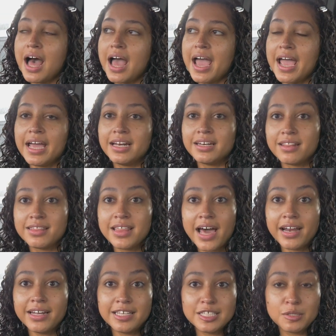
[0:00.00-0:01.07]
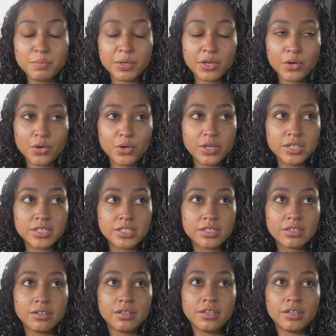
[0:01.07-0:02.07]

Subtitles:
and that is because,